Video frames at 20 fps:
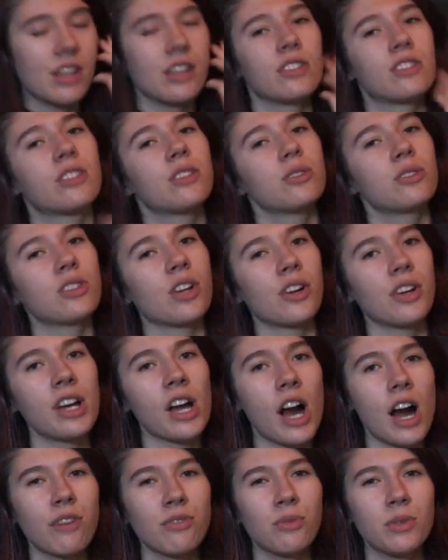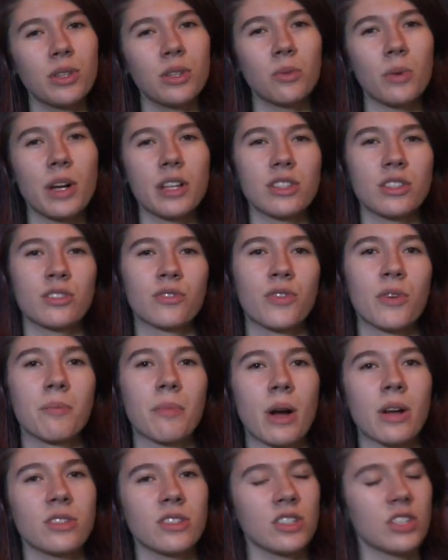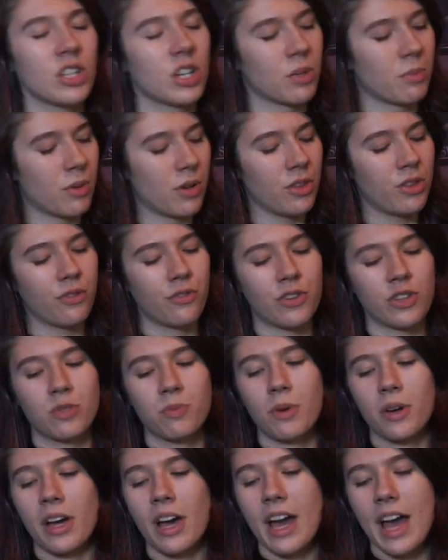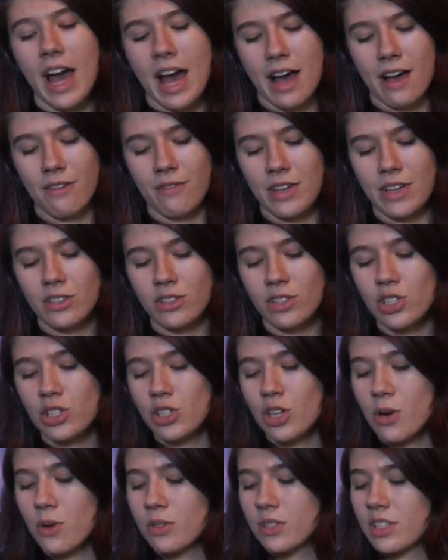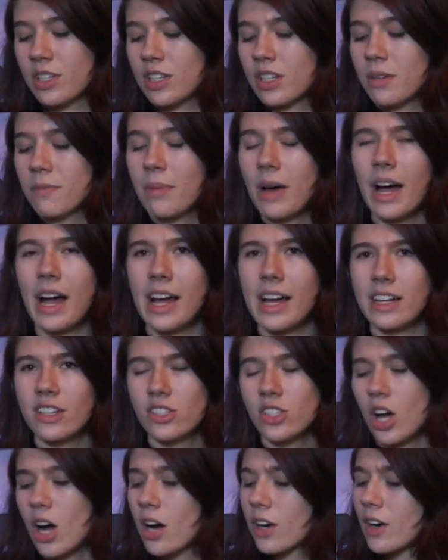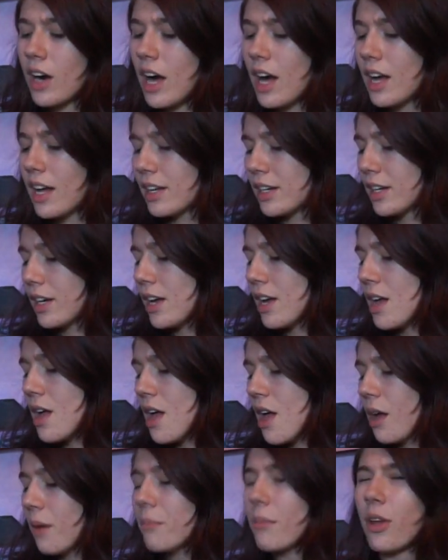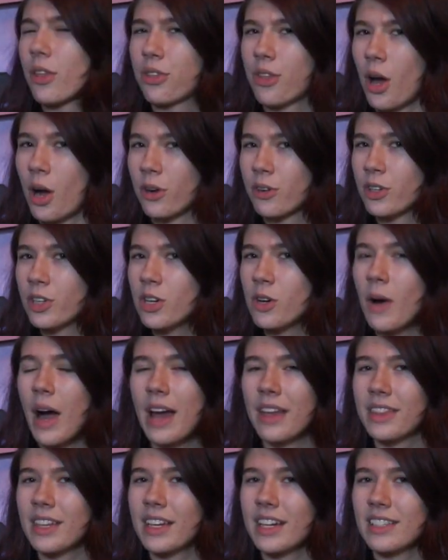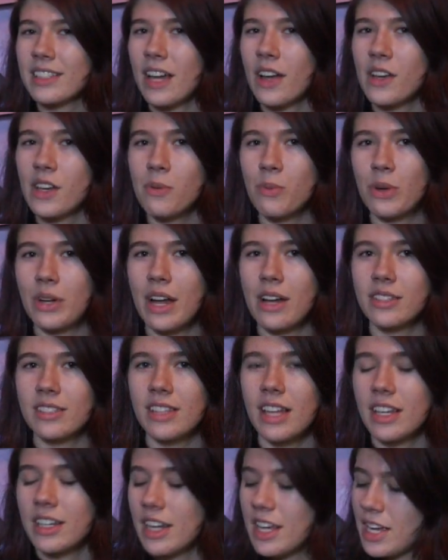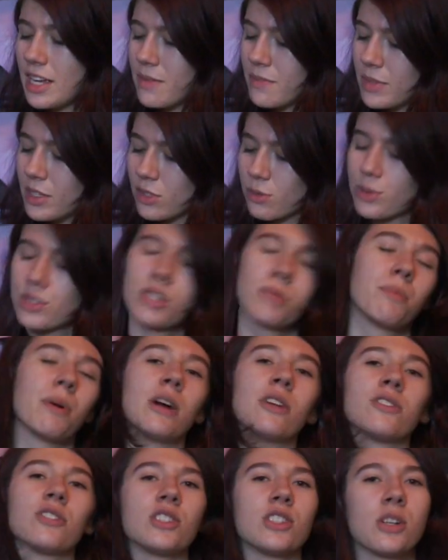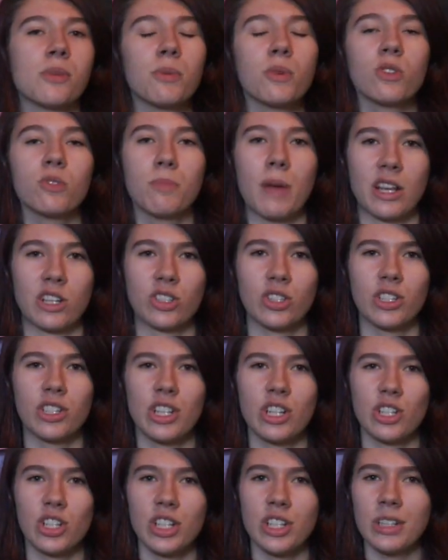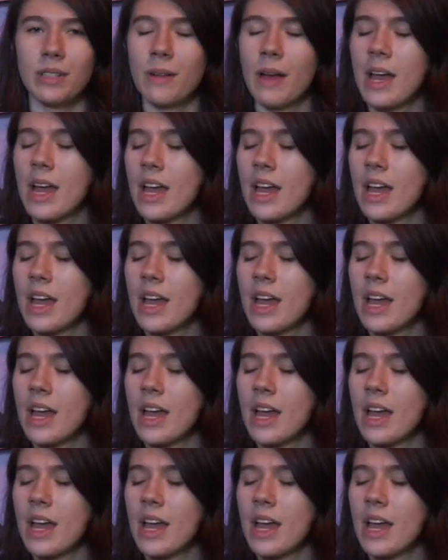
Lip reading: So starting off with the ones from Barnes & Noble, the first book I have is The Chosen by Taran Matharu, I think is how you pronounce that name. This one's a Barnes & Noble special edition.